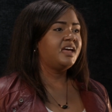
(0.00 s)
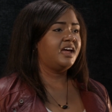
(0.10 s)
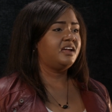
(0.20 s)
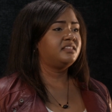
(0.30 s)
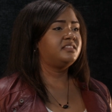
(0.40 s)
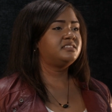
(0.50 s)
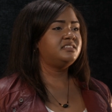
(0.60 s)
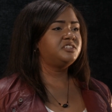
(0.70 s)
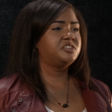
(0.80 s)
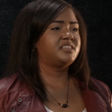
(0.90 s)
Hey, this
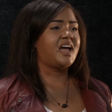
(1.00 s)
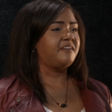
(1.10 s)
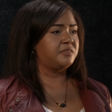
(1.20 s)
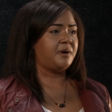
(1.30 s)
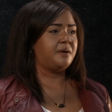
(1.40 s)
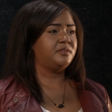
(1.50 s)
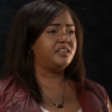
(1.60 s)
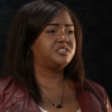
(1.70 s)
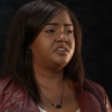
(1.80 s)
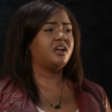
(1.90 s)
niche is half the
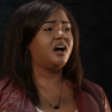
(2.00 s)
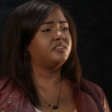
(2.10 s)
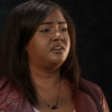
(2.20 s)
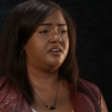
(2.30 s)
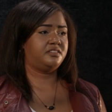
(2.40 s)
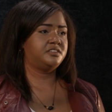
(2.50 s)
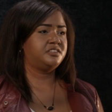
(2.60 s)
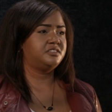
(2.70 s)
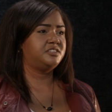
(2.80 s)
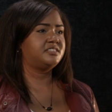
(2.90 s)
population on the earth,
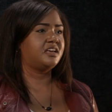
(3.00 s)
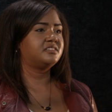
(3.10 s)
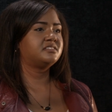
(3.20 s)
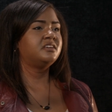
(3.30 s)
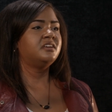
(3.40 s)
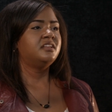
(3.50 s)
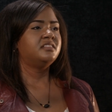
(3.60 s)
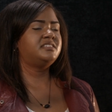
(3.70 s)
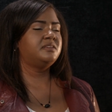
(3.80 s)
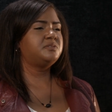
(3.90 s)
she says.
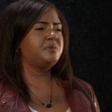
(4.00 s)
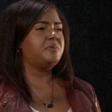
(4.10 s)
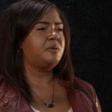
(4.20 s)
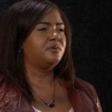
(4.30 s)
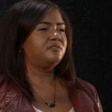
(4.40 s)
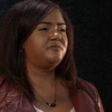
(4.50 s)
This seems to be people